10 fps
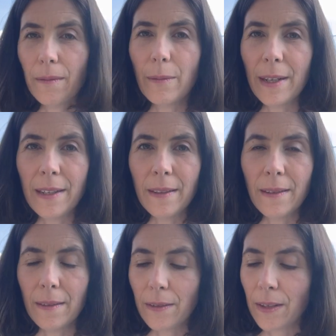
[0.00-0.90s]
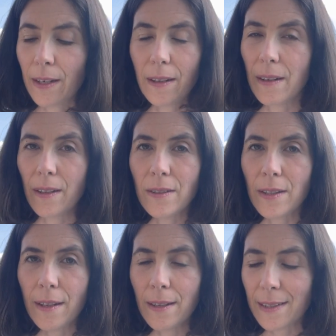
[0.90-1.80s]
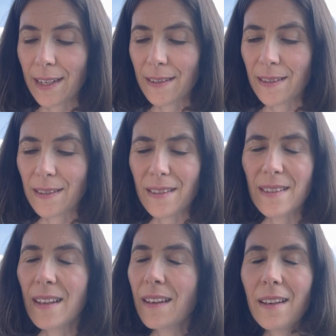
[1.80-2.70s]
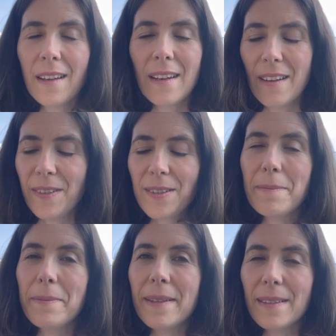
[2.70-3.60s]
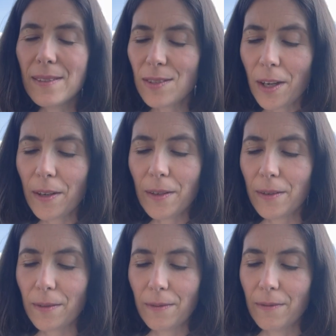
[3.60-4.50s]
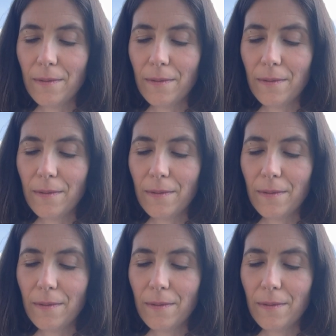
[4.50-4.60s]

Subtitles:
when, you know, kind of condolence letters, it feels so